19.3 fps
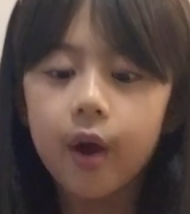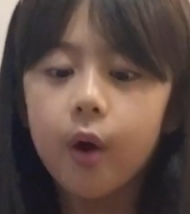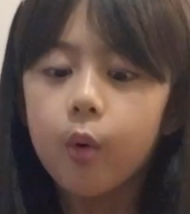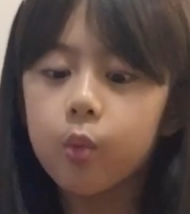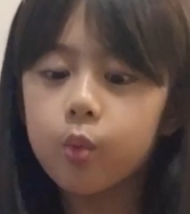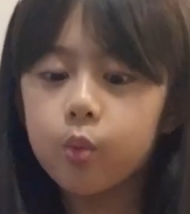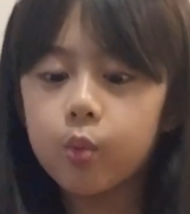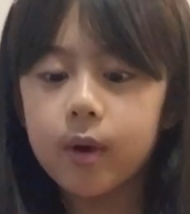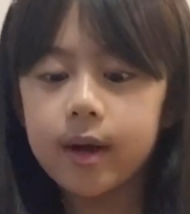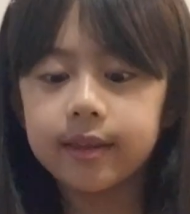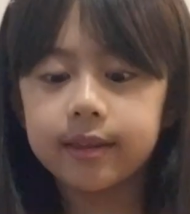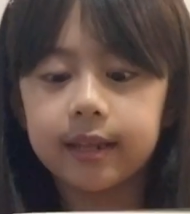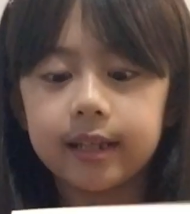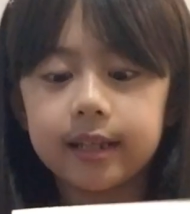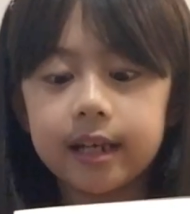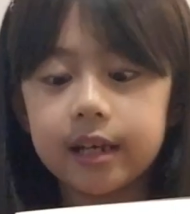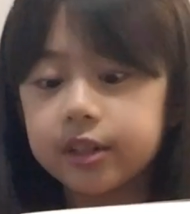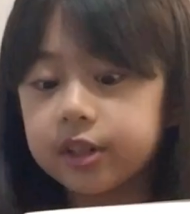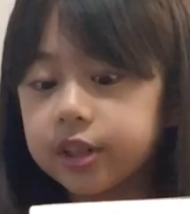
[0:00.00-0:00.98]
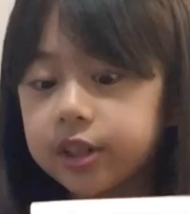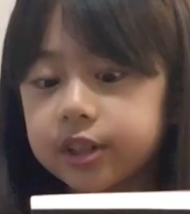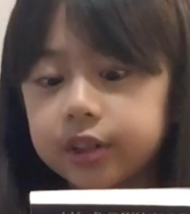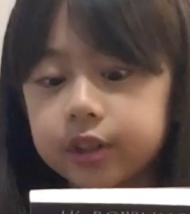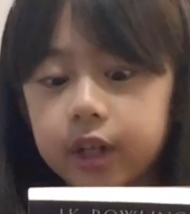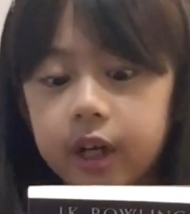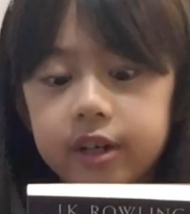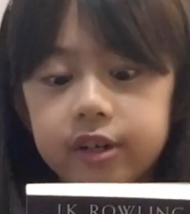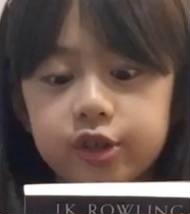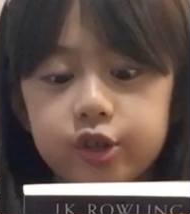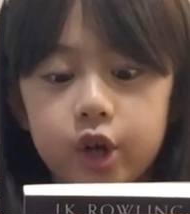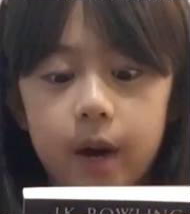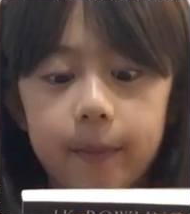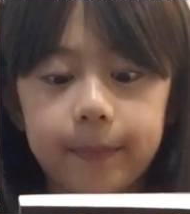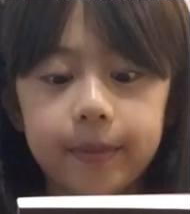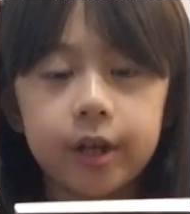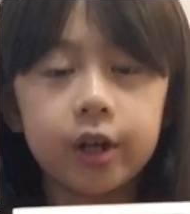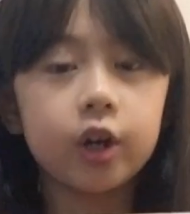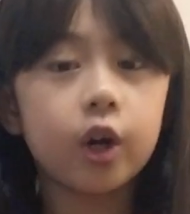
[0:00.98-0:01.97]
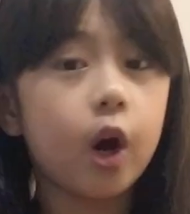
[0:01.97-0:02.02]
When the letters start
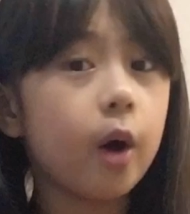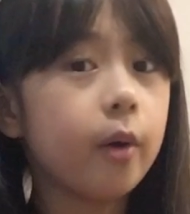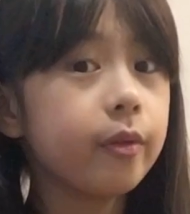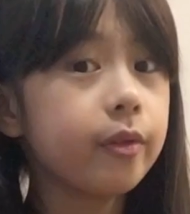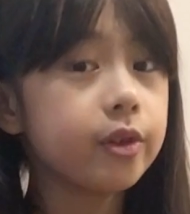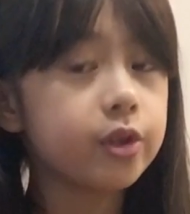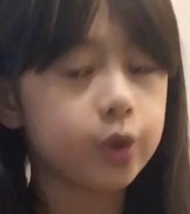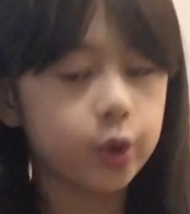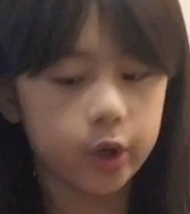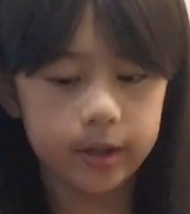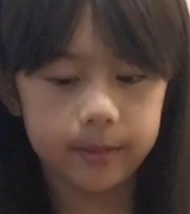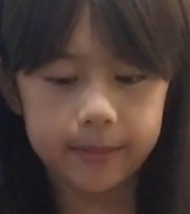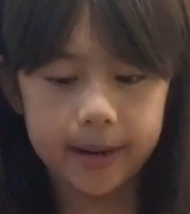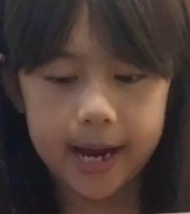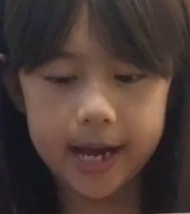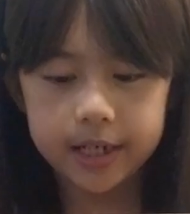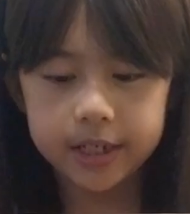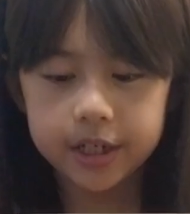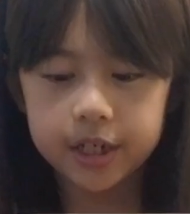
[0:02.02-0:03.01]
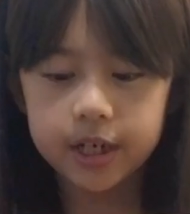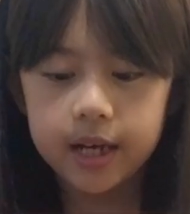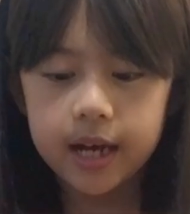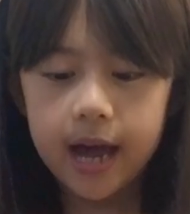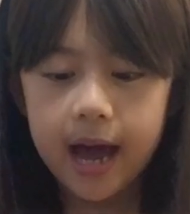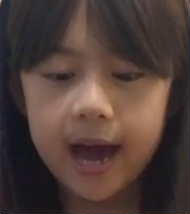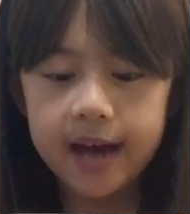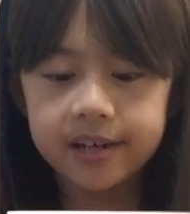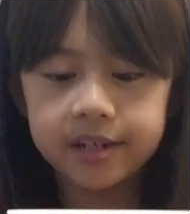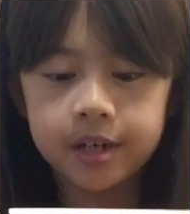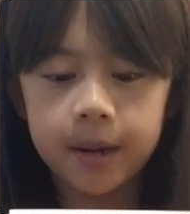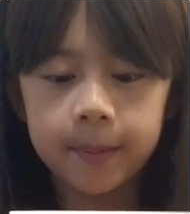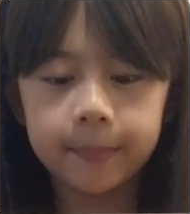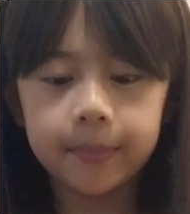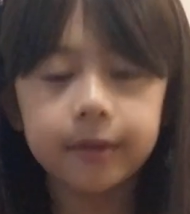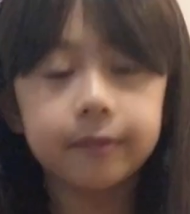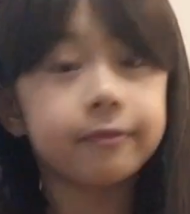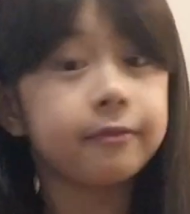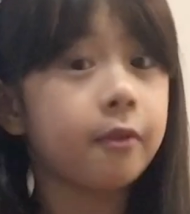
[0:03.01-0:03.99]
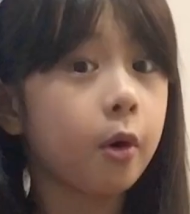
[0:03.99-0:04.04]
dropping on the doormat at number
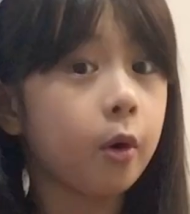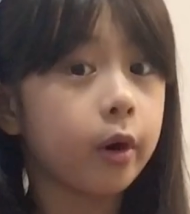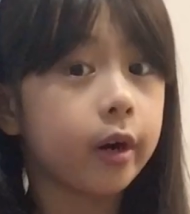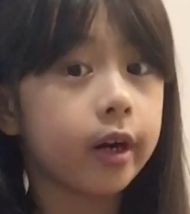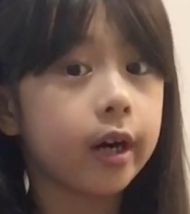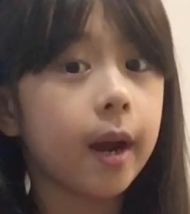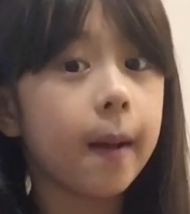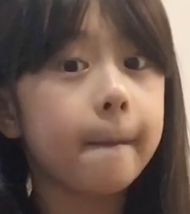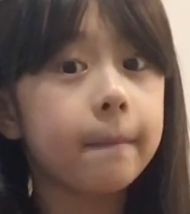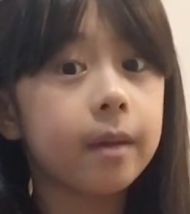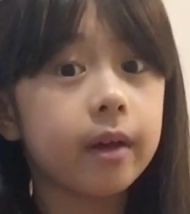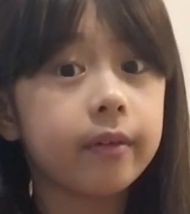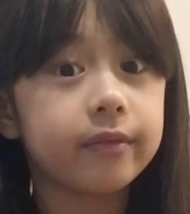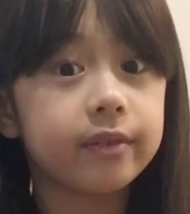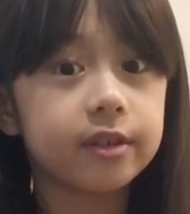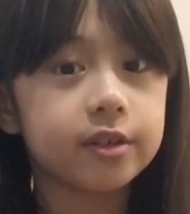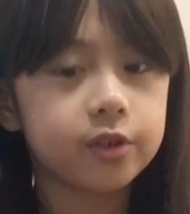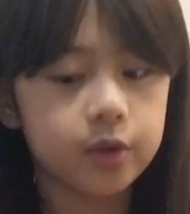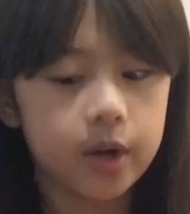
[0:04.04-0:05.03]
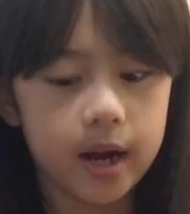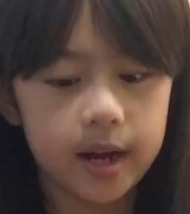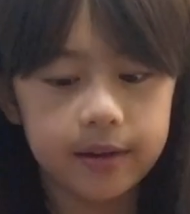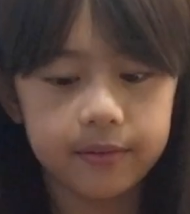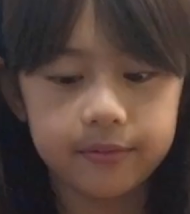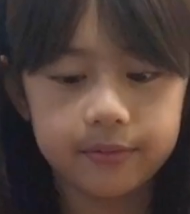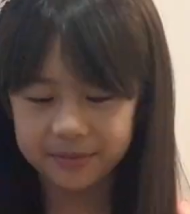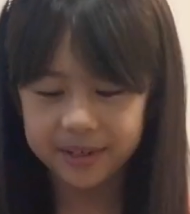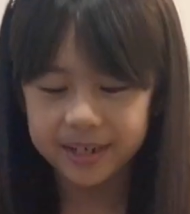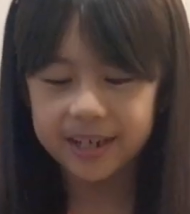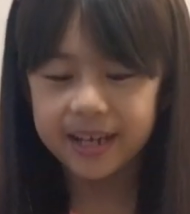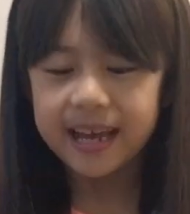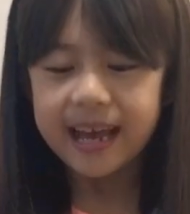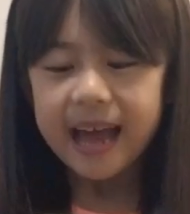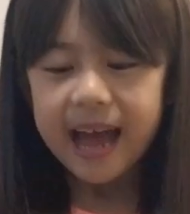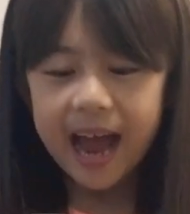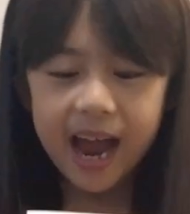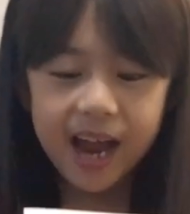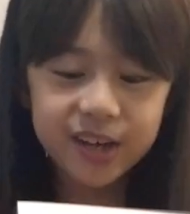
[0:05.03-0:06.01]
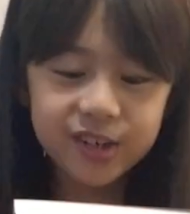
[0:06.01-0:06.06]
4 Pivot Drive,
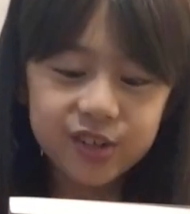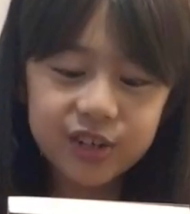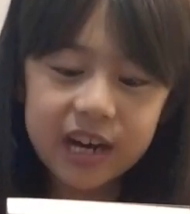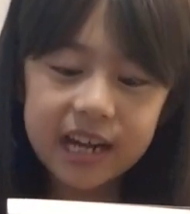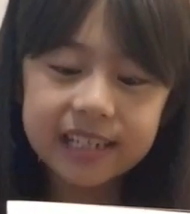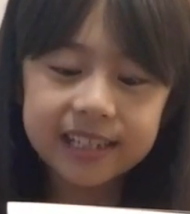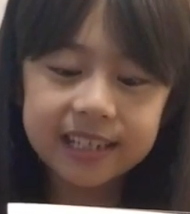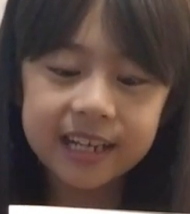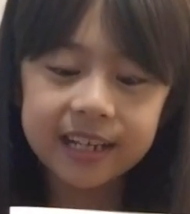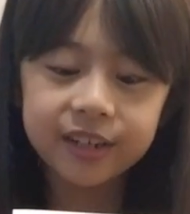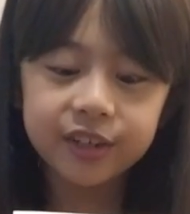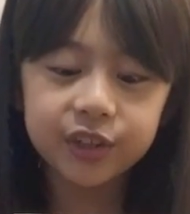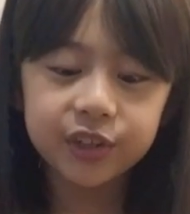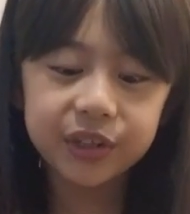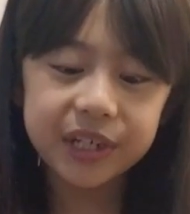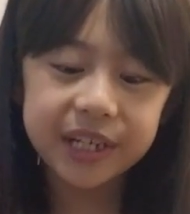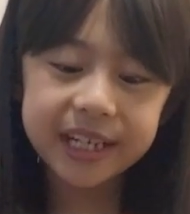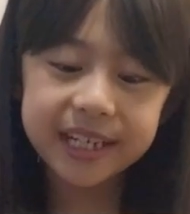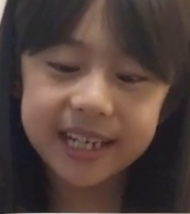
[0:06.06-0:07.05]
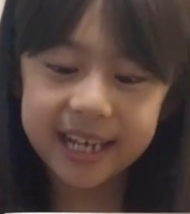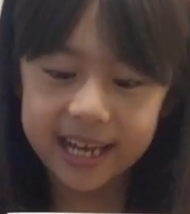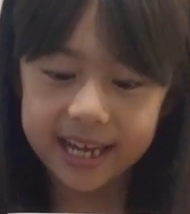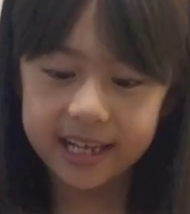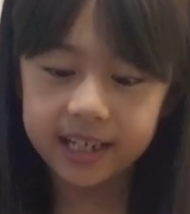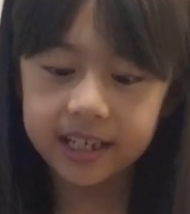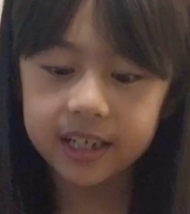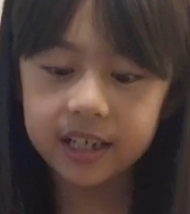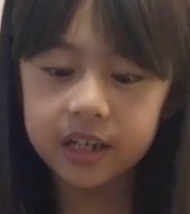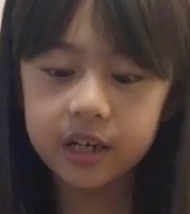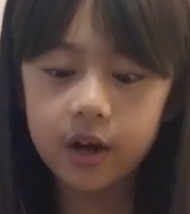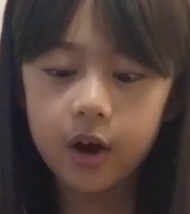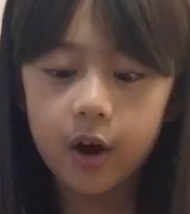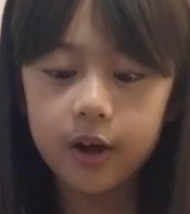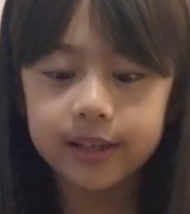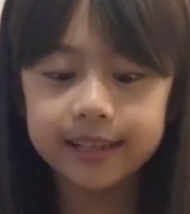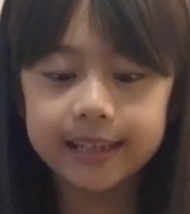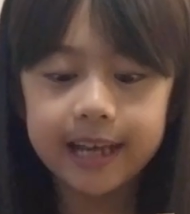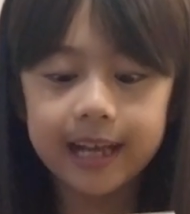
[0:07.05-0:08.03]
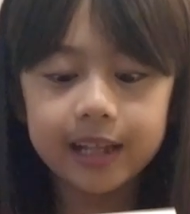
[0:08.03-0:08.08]
addressed in green ink on
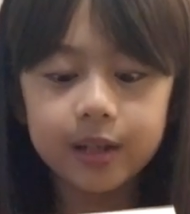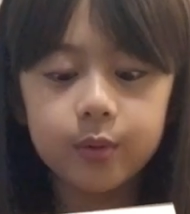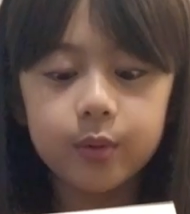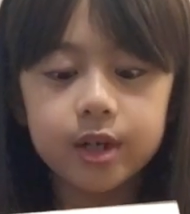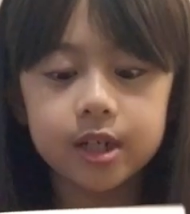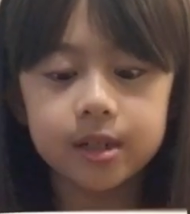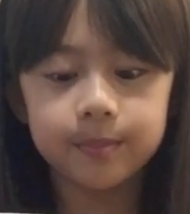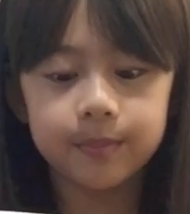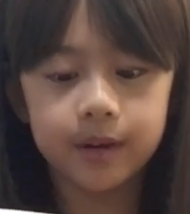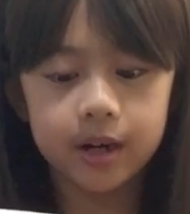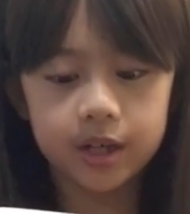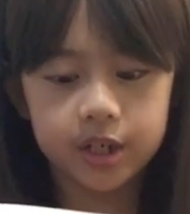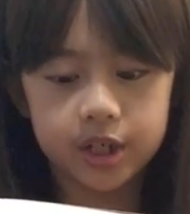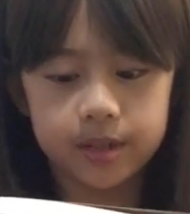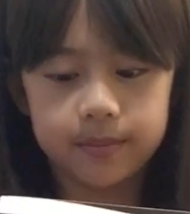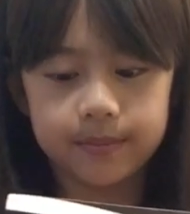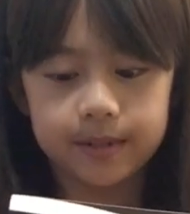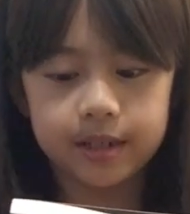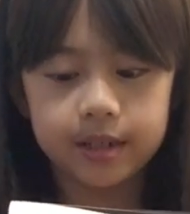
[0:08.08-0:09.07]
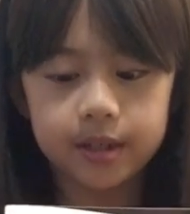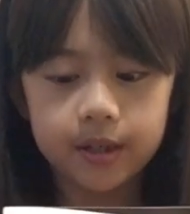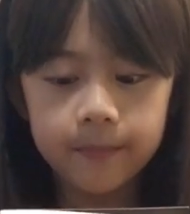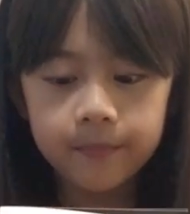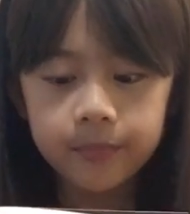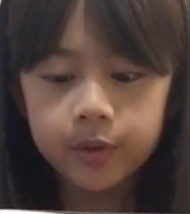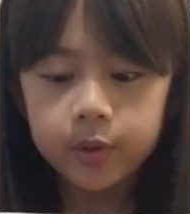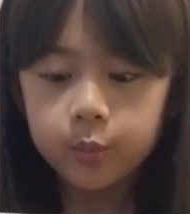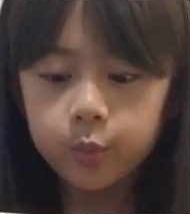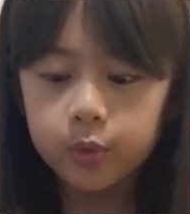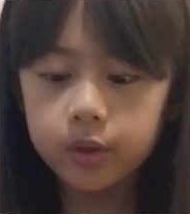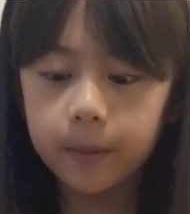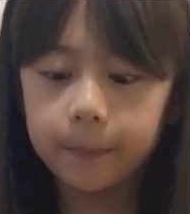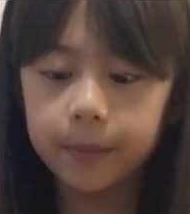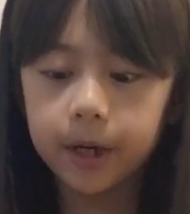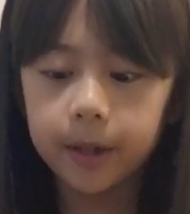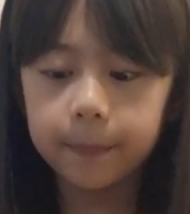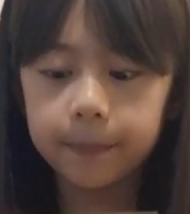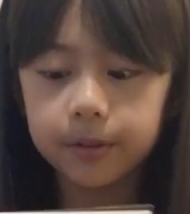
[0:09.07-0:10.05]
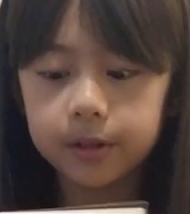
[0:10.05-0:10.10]
yellowish parchment with a
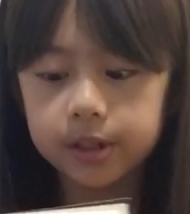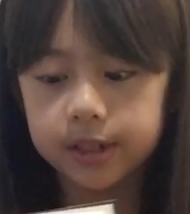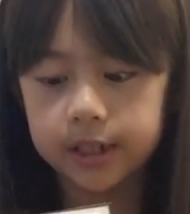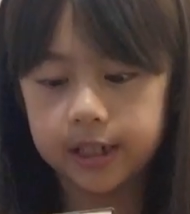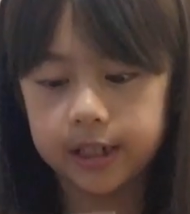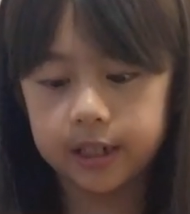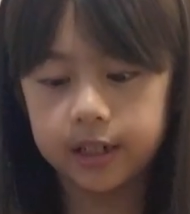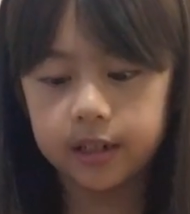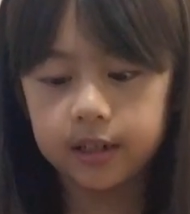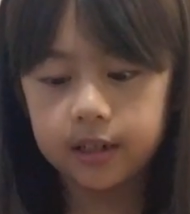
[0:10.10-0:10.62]
purple seal,